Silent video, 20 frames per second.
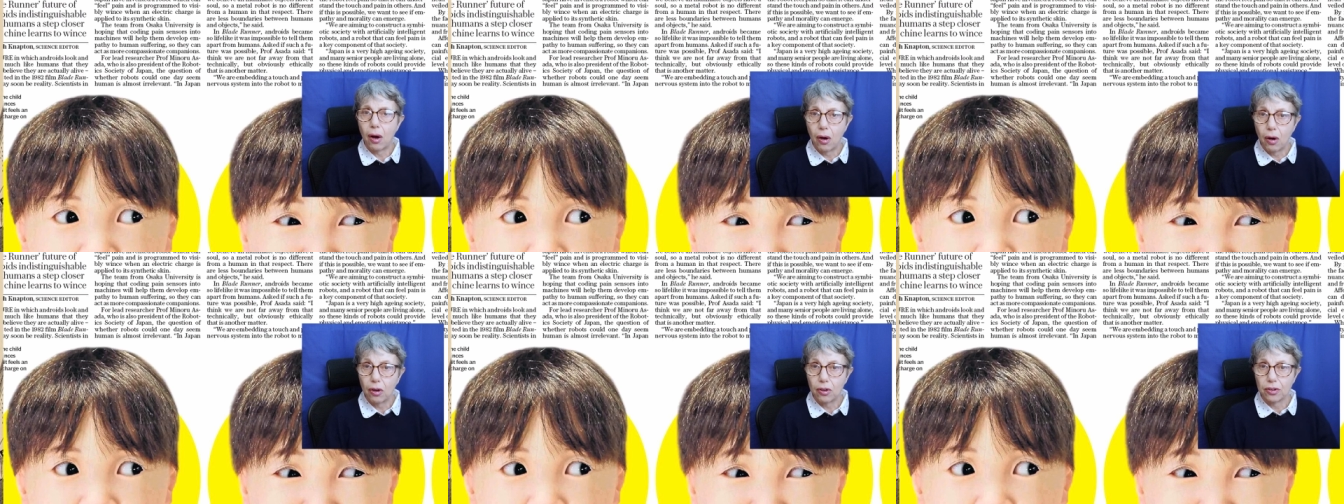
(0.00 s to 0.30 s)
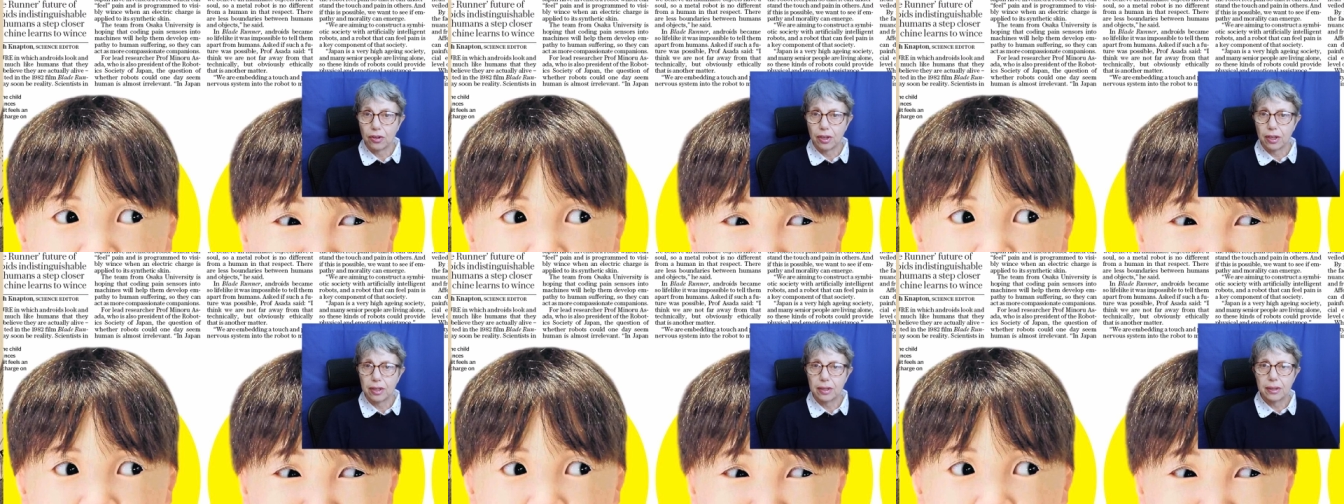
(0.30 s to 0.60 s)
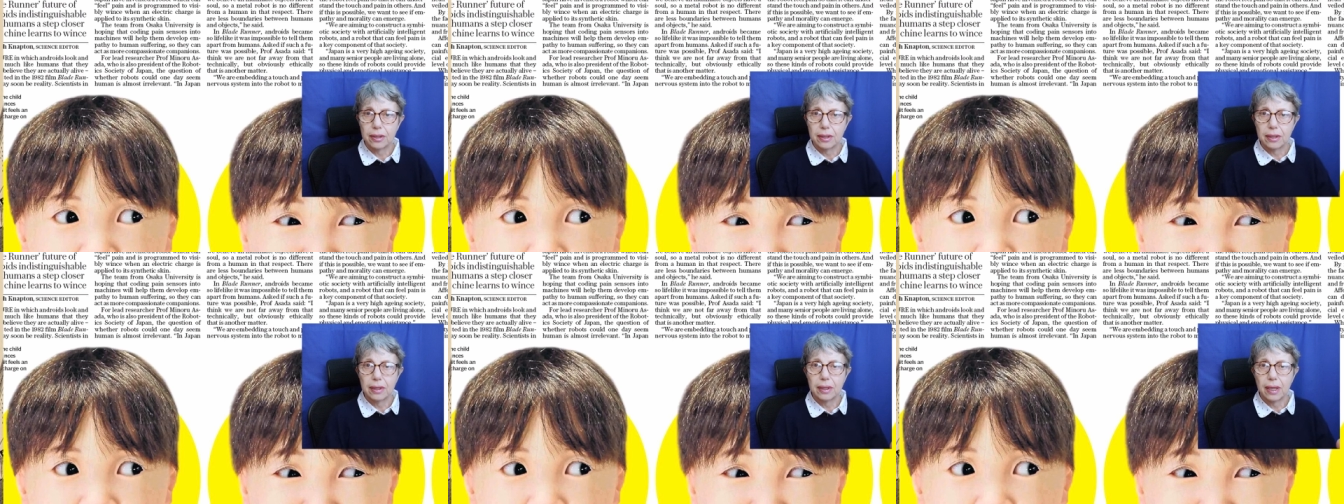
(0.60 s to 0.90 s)
on
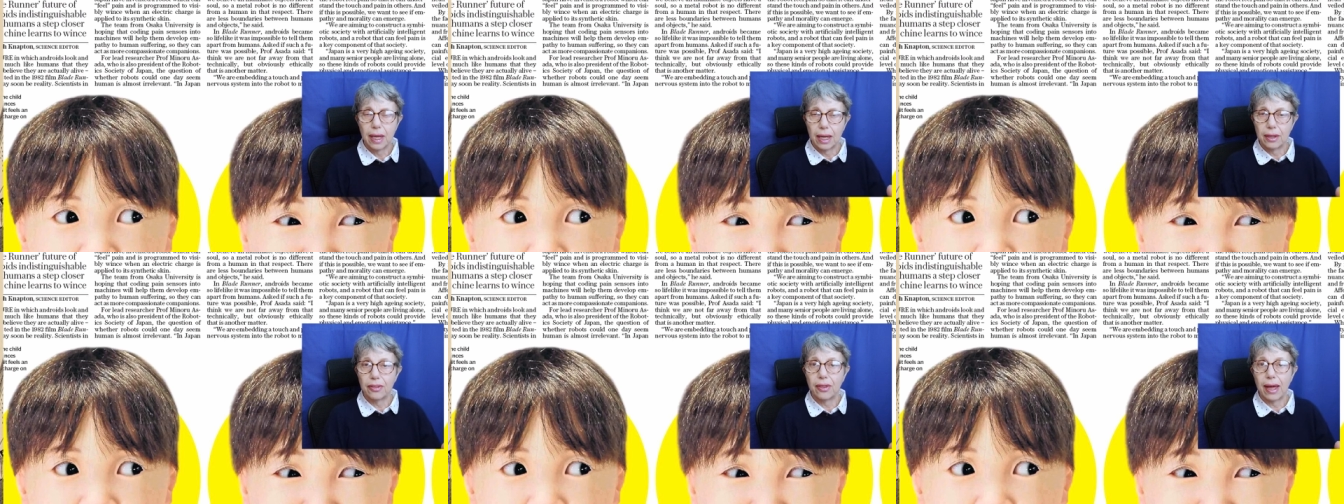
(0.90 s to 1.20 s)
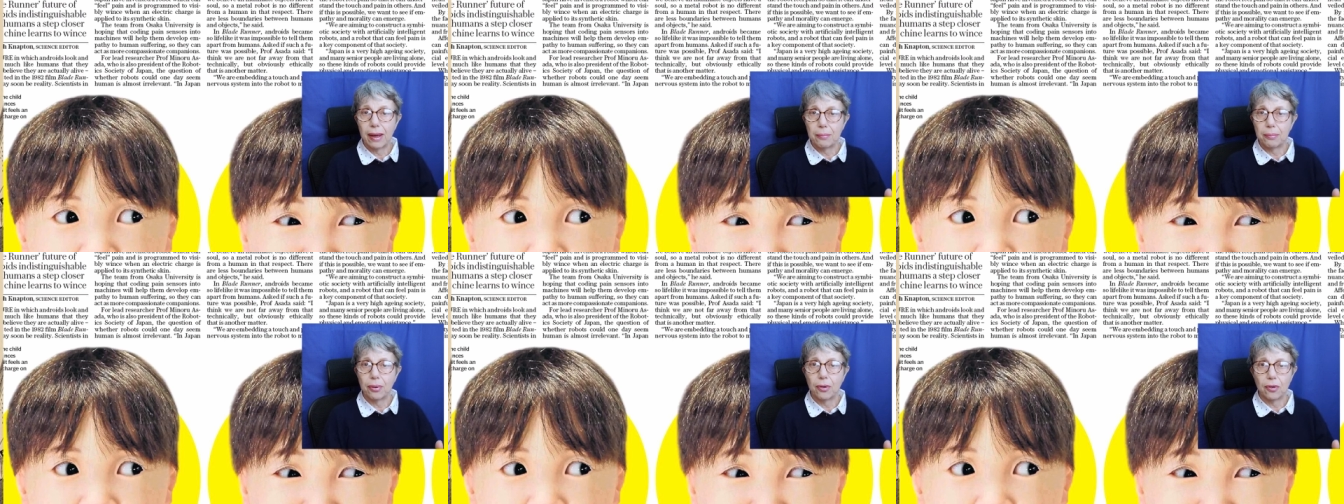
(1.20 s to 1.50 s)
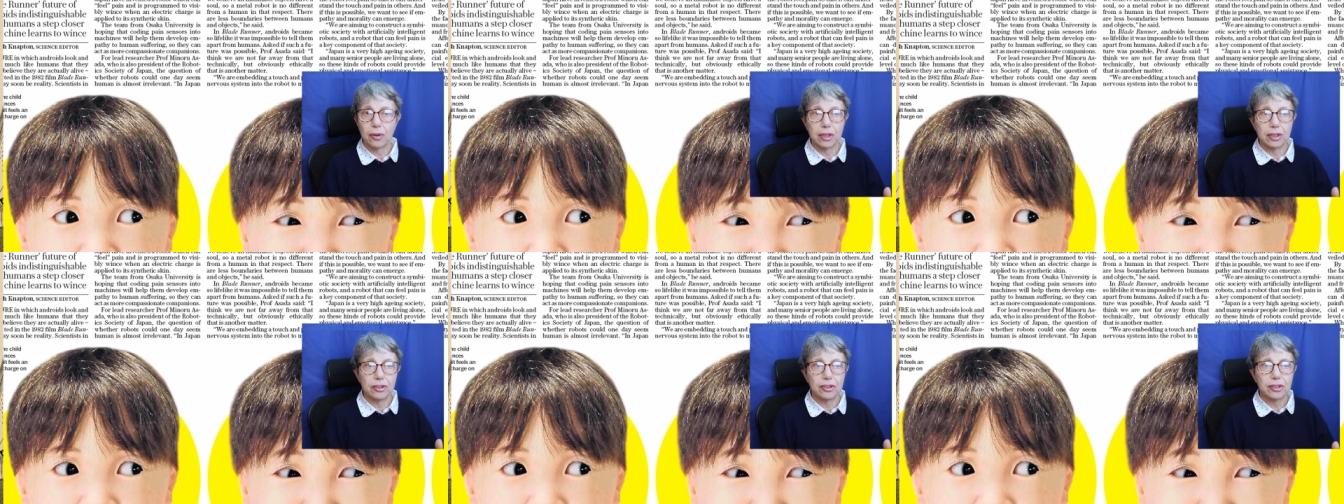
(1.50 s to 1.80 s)
at that
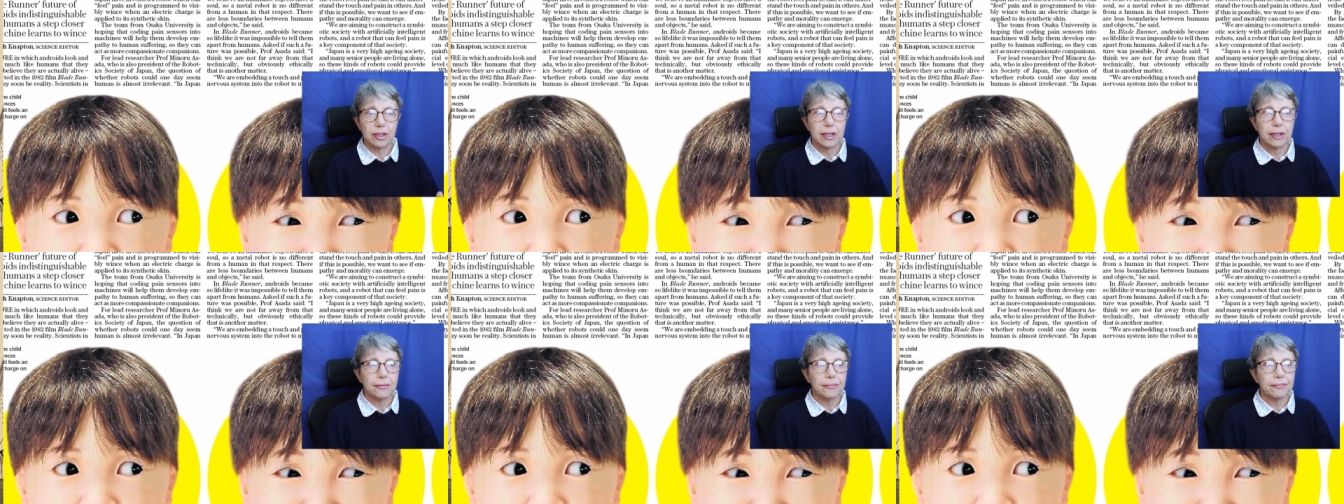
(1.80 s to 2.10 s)
point.